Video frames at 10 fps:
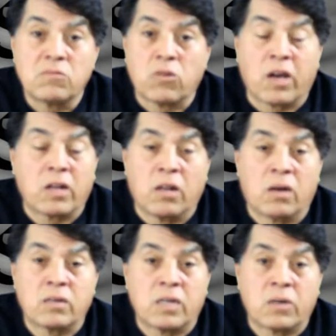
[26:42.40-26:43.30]
right
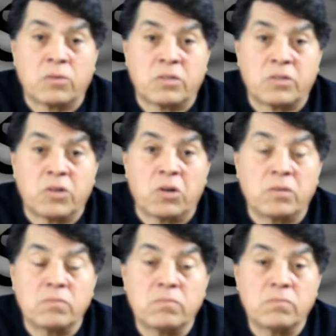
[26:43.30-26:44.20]
along there with the
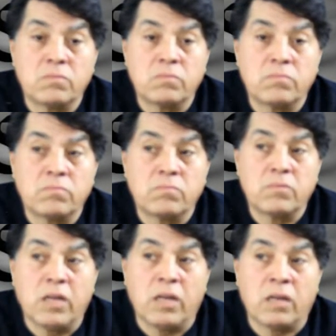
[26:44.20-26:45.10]
dirt.
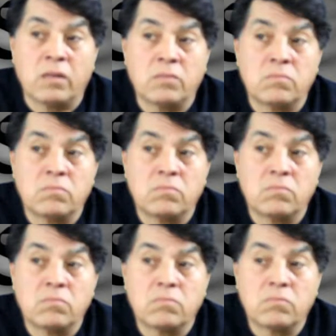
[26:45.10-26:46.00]
And
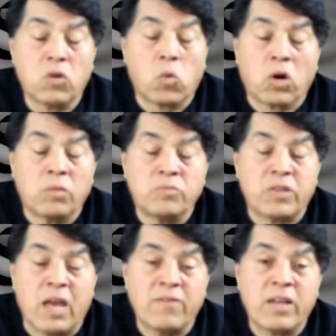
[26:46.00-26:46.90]
the
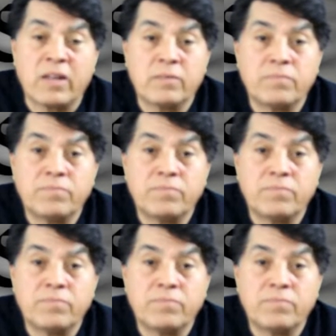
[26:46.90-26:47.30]
worms have at it,